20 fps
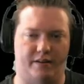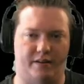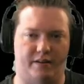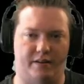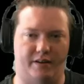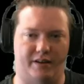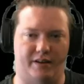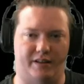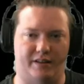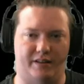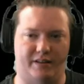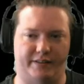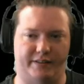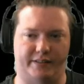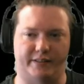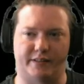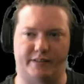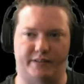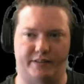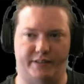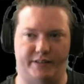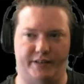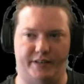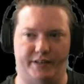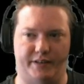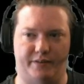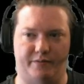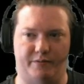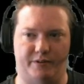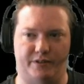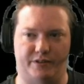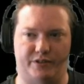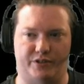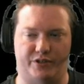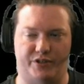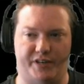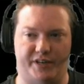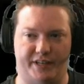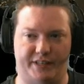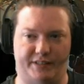And let's see what
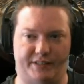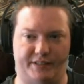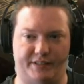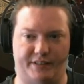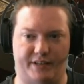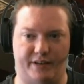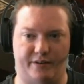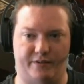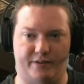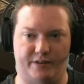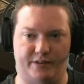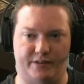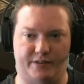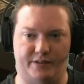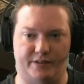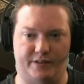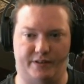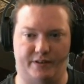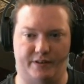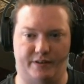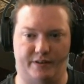she has to say to us.